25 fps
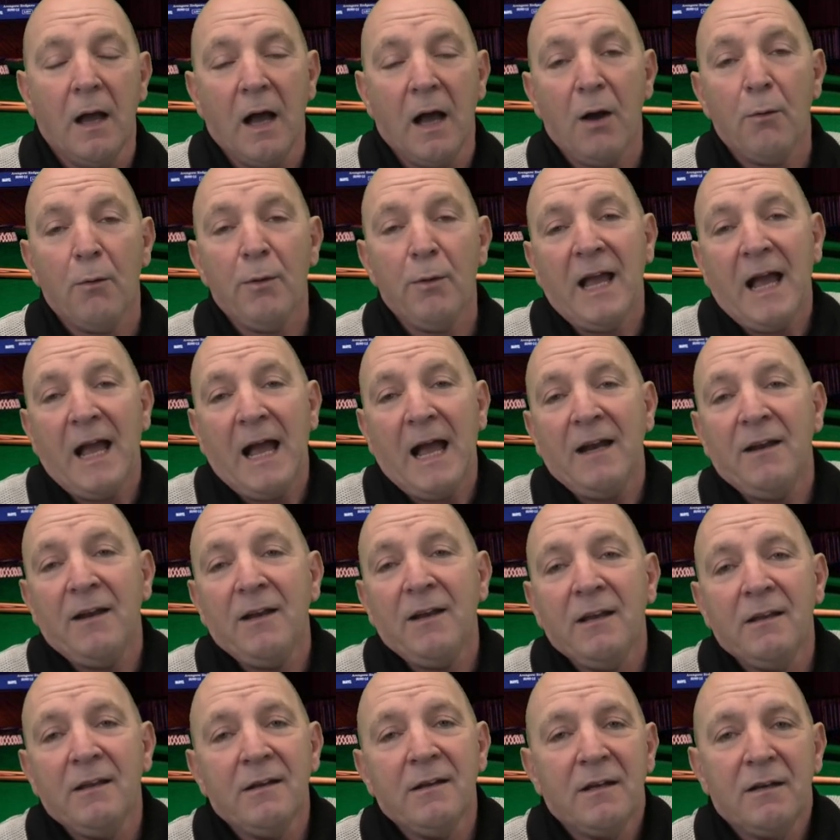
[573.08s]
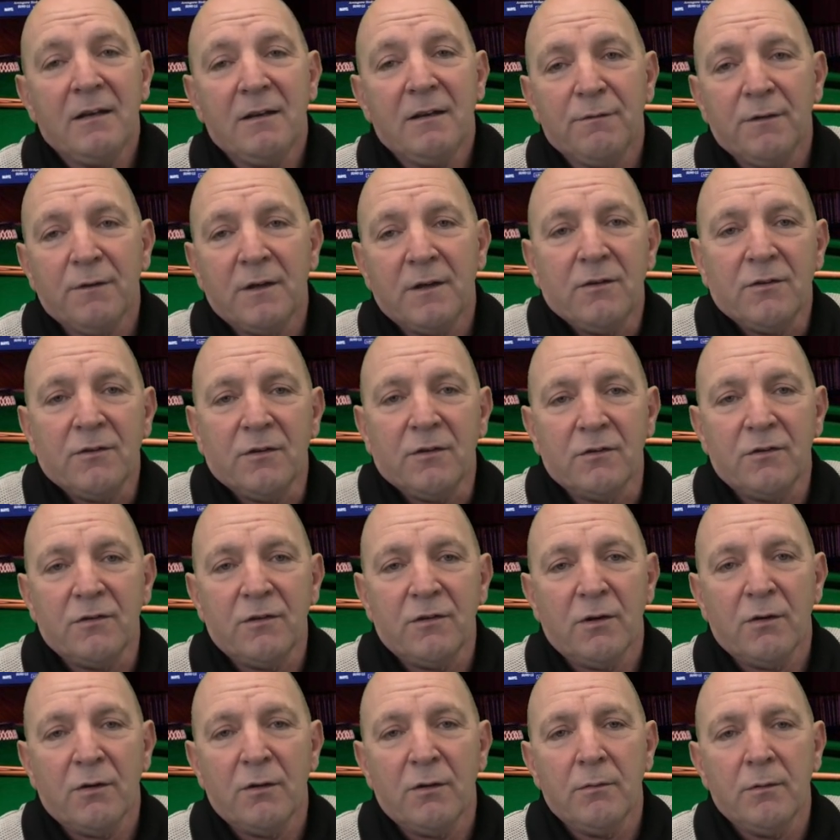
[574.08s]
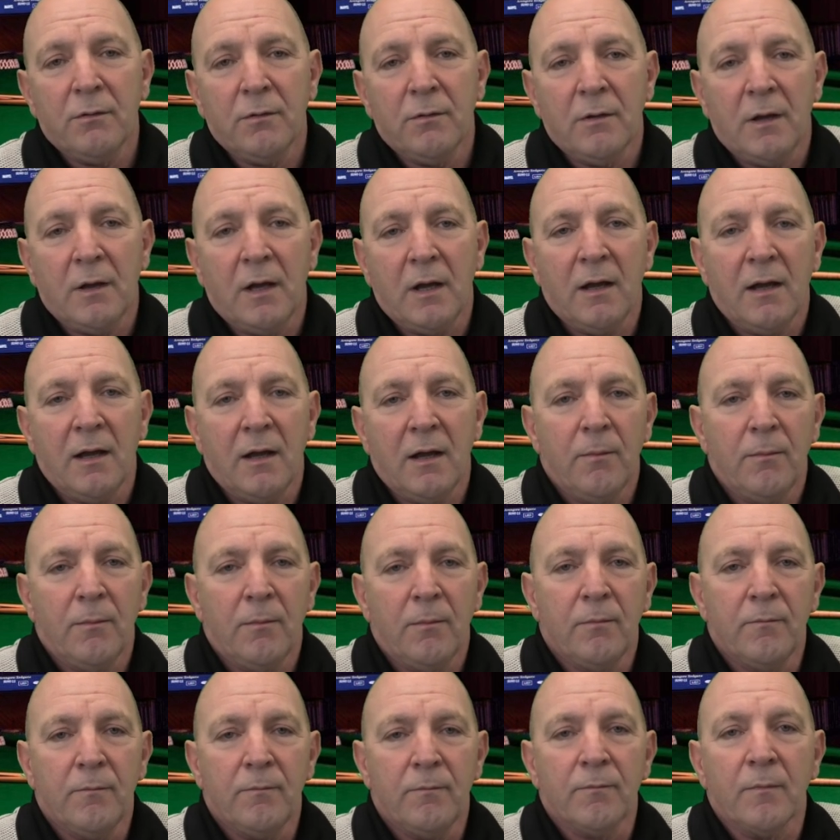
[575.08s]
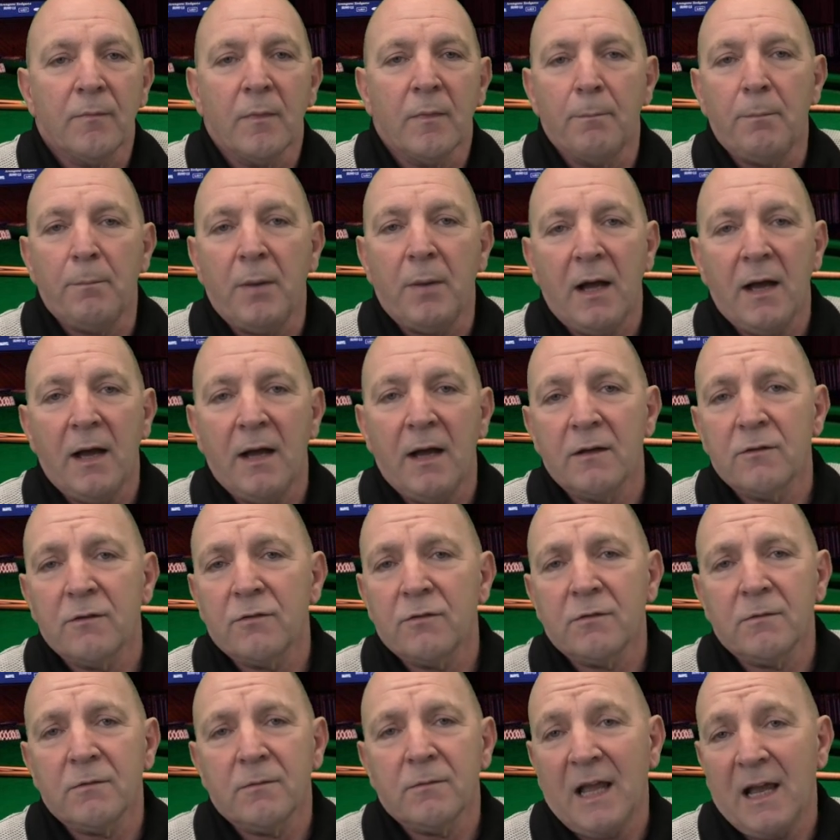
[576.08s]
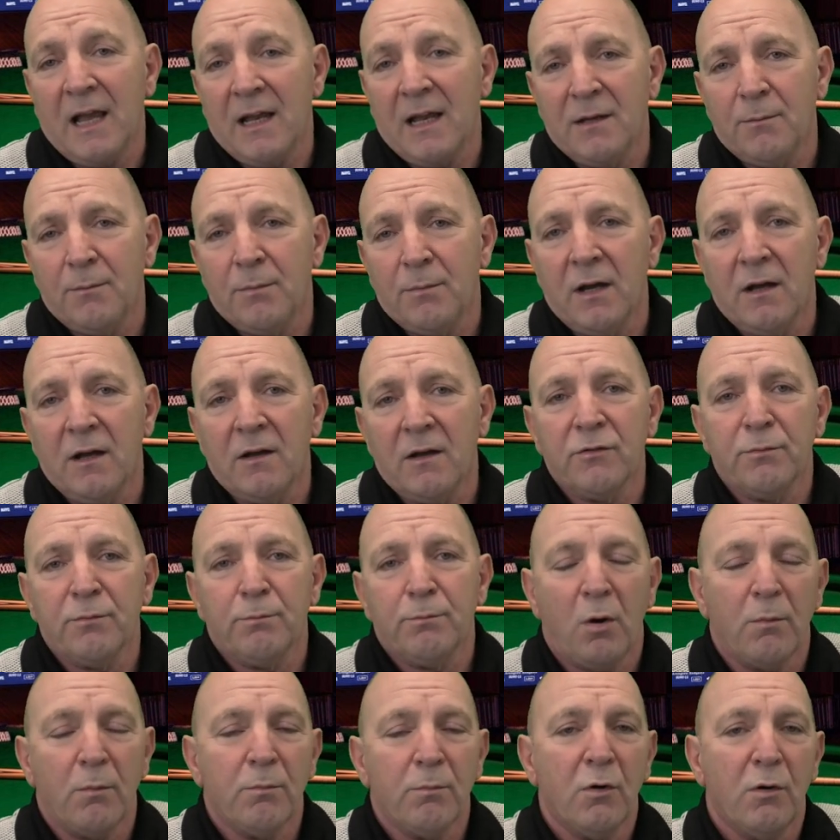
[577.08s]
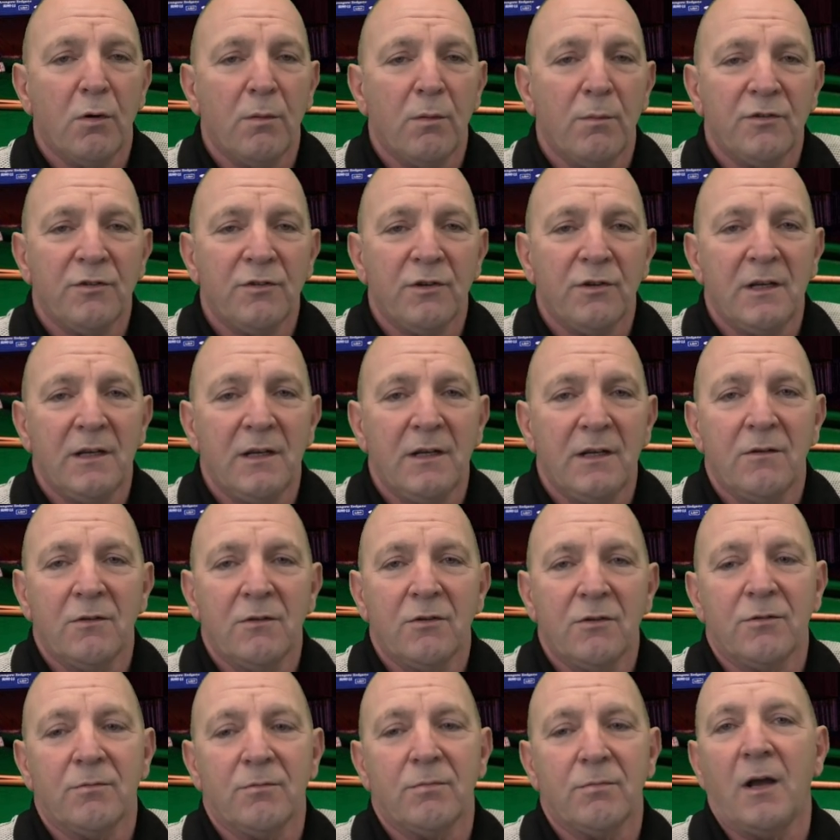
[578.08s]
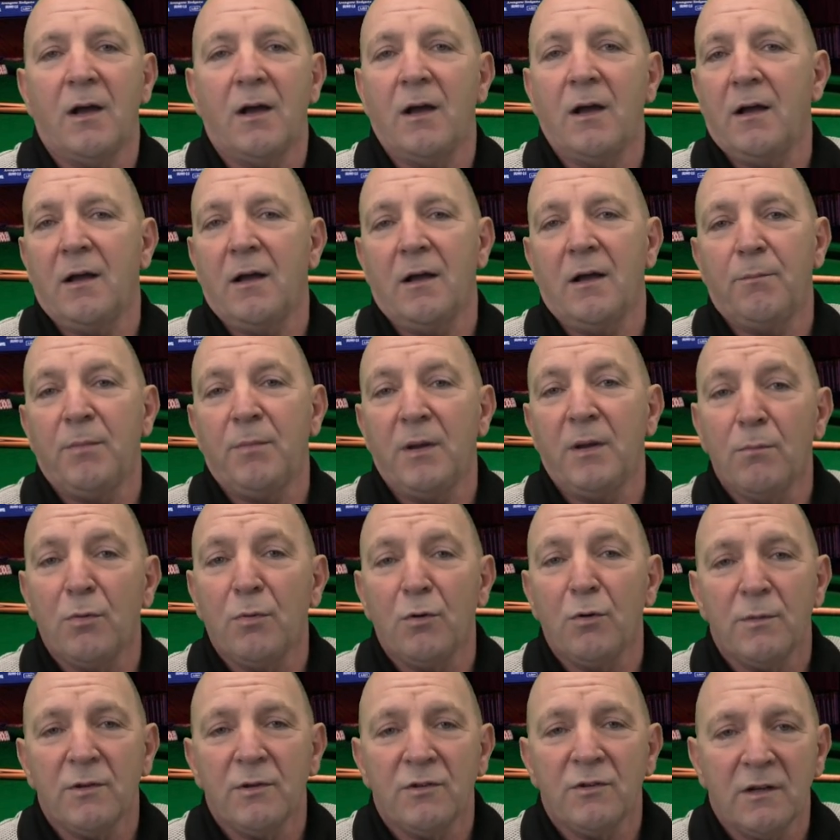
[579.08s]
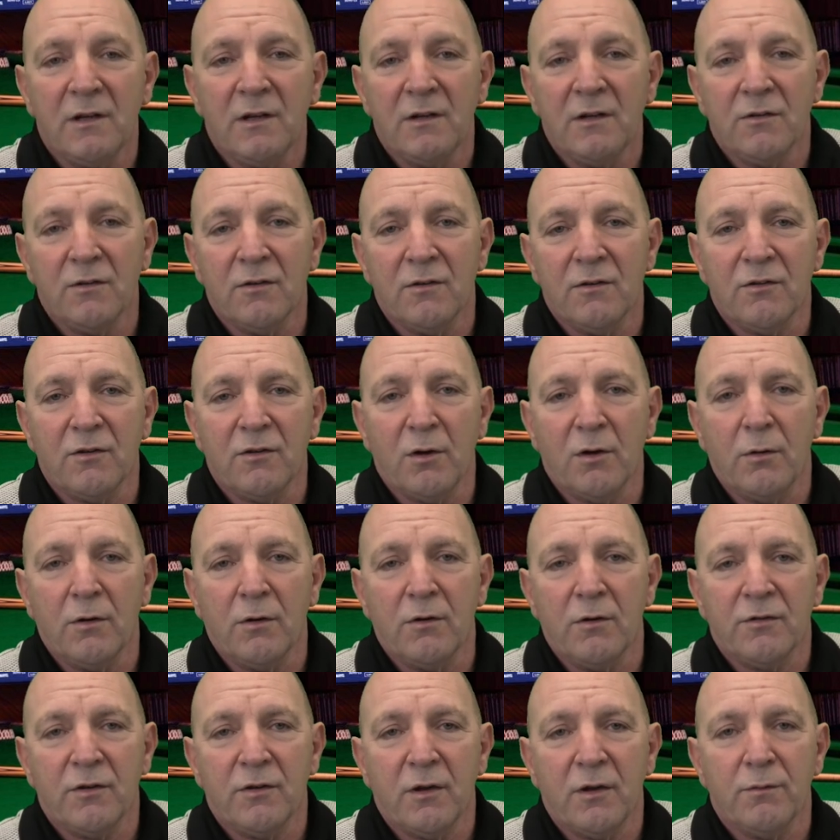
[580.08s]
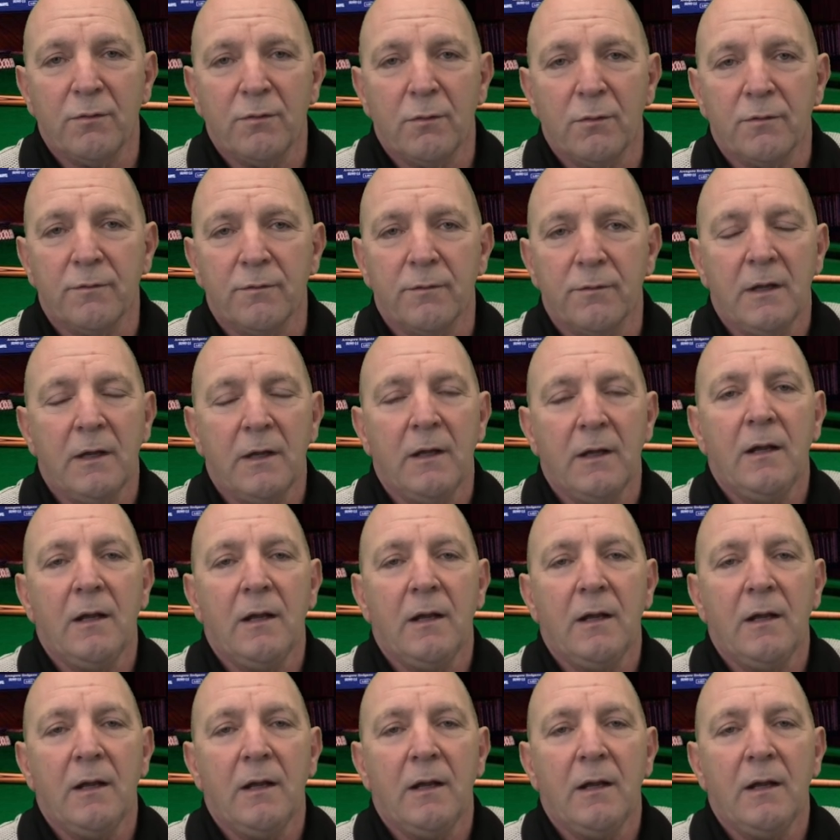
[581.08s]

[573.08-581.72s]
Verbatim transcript: Are we adding in any features? You know, um, bars, candy bars, popcorn machines, uh, pinball machines, and so on and so forth.